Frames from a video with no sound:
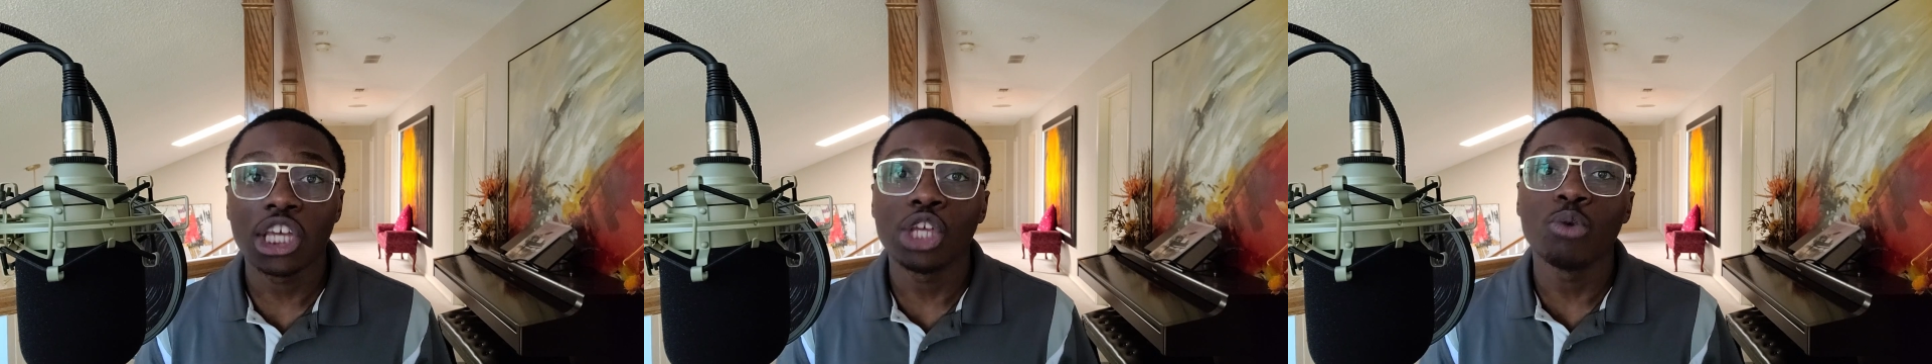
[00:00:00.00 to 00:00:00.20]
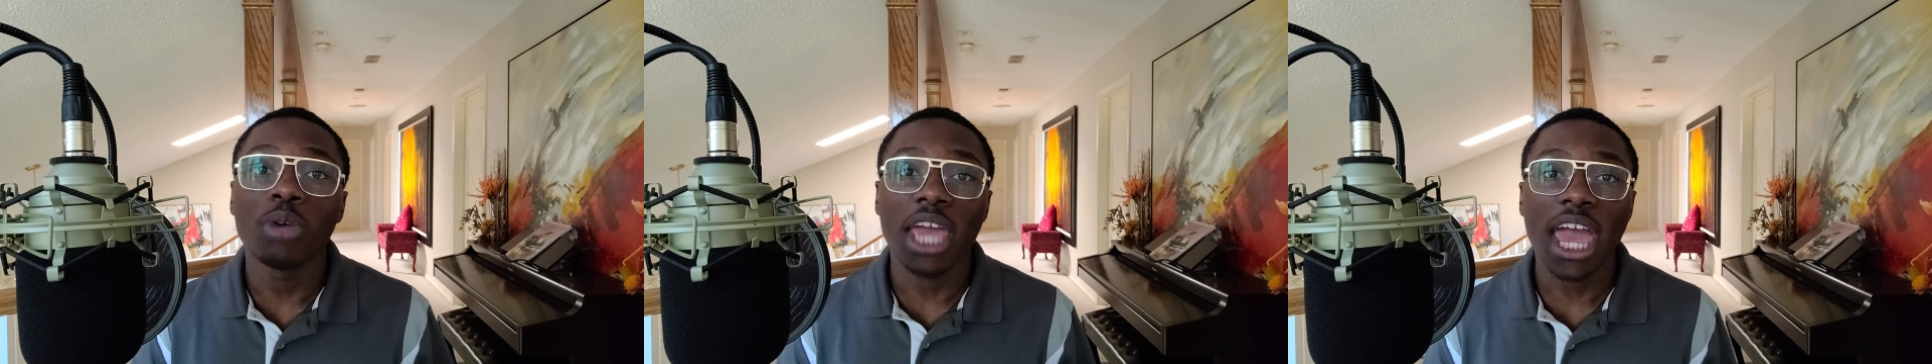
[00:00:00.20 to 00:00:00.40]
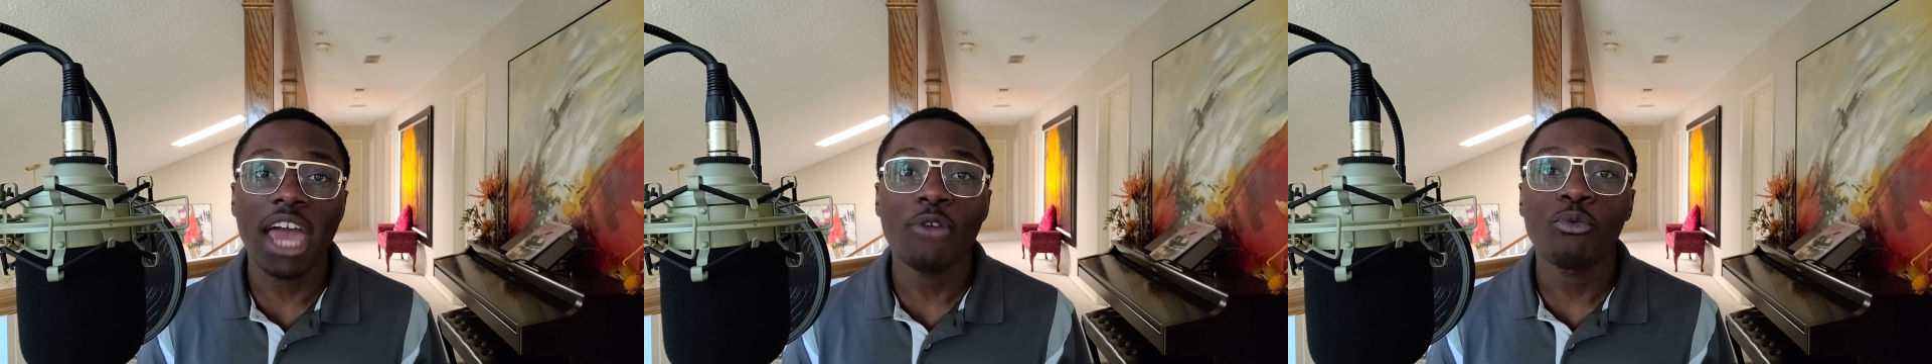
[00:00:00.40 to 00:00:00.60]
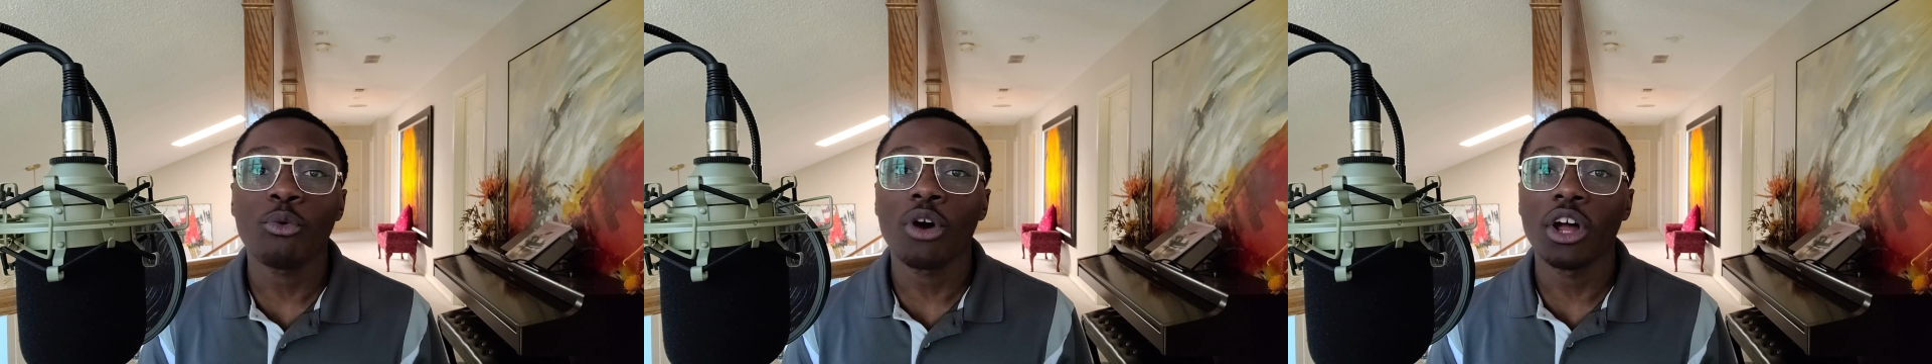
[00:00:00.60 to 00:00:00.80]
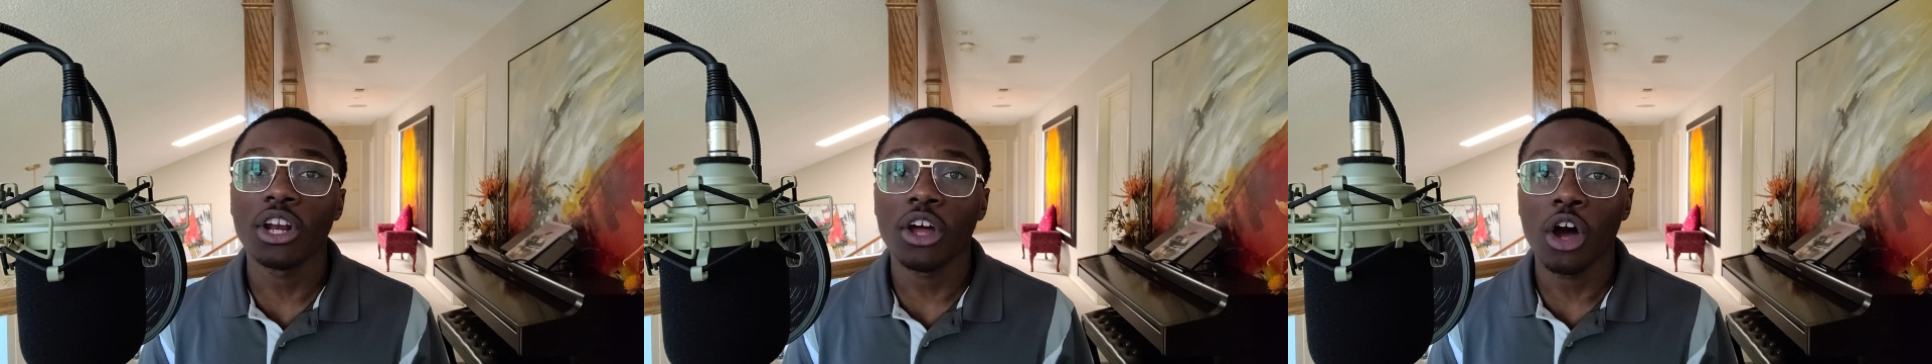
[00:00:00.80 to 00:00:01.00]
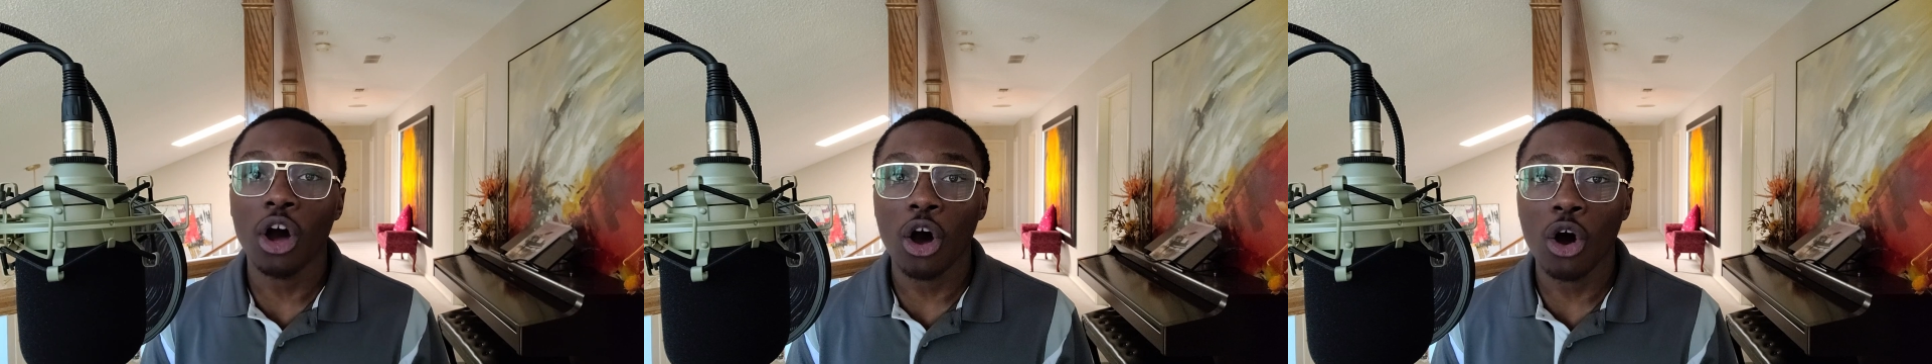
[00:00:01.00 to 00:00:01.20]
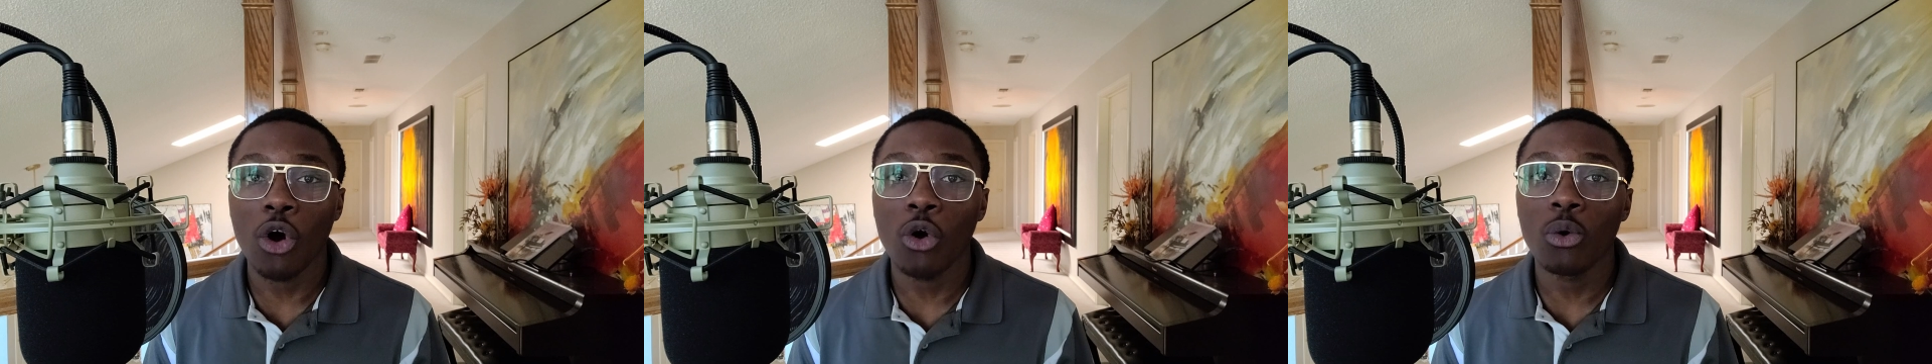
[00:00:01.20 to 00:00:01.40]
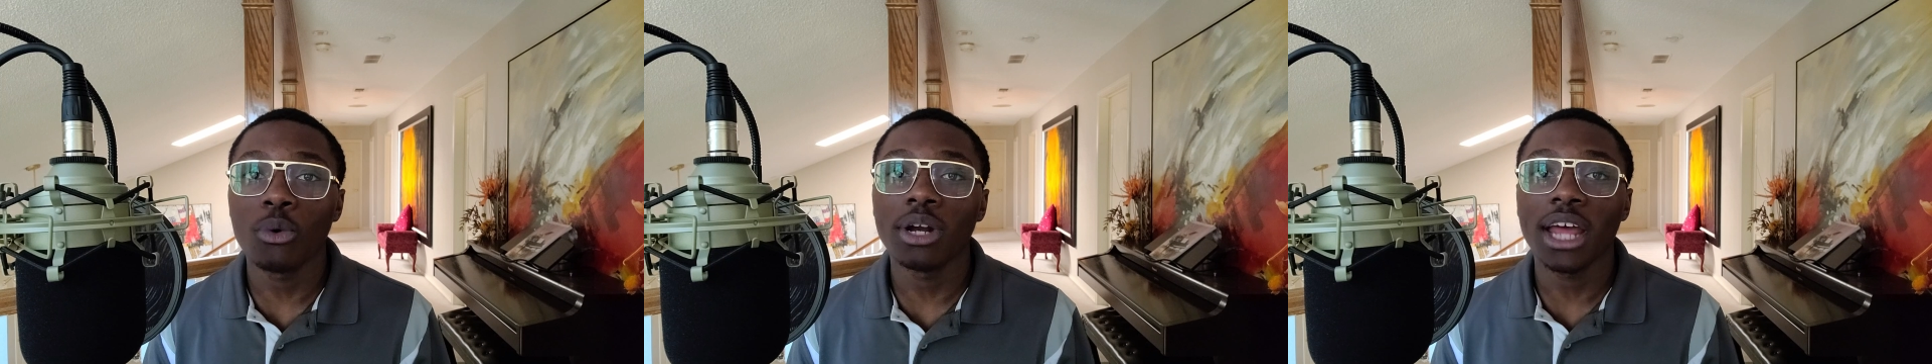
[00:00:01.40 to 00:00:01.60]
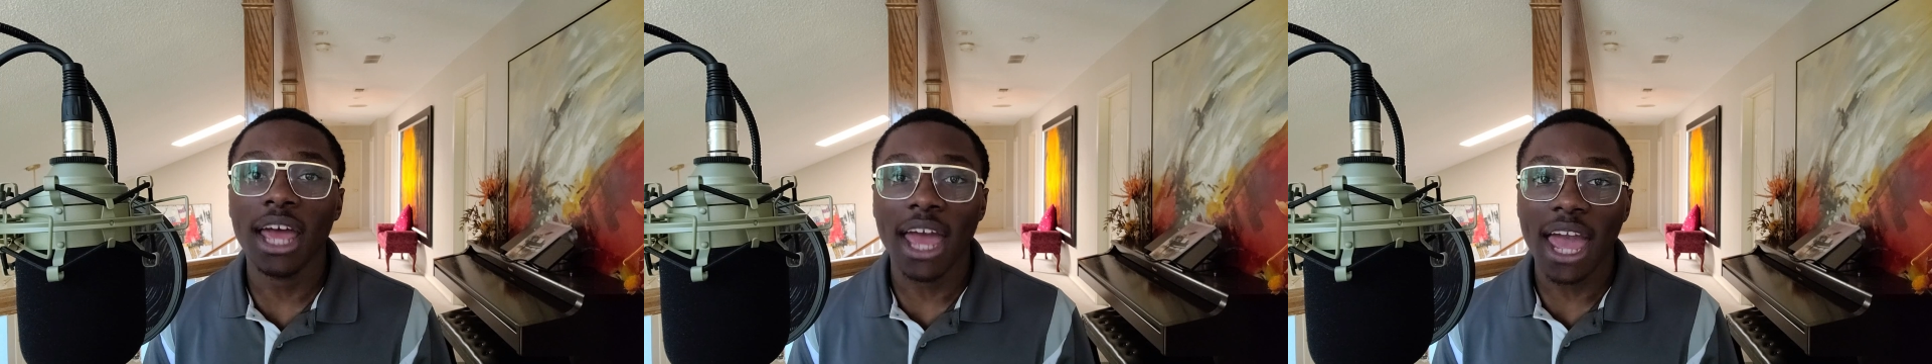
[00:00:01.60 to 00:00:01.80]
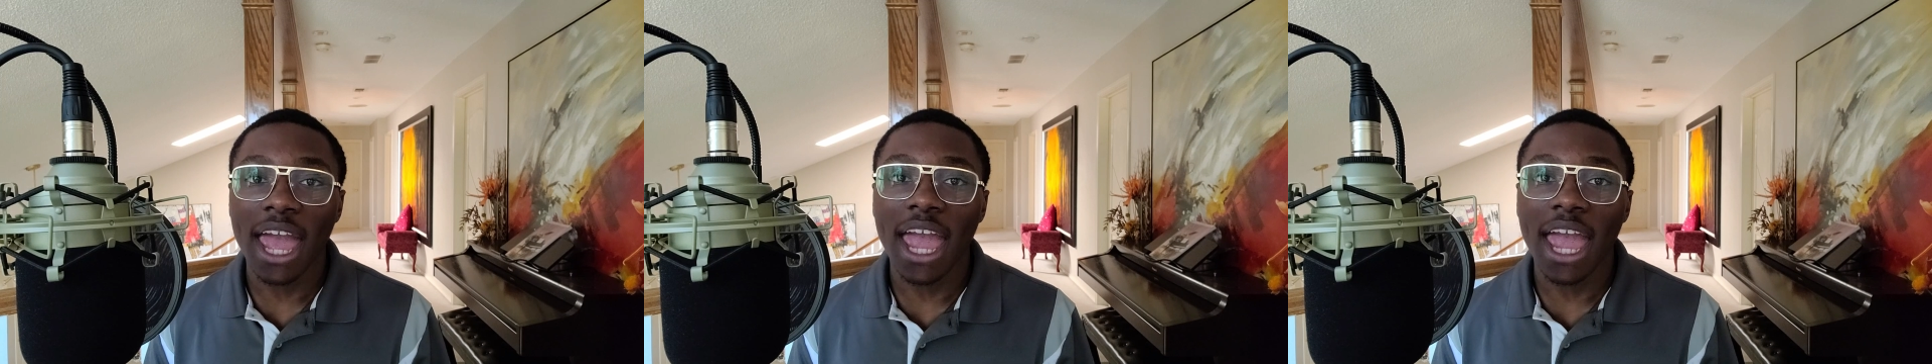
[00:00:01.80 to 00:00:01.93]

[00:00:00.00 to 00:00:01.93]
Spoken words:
you can run Hone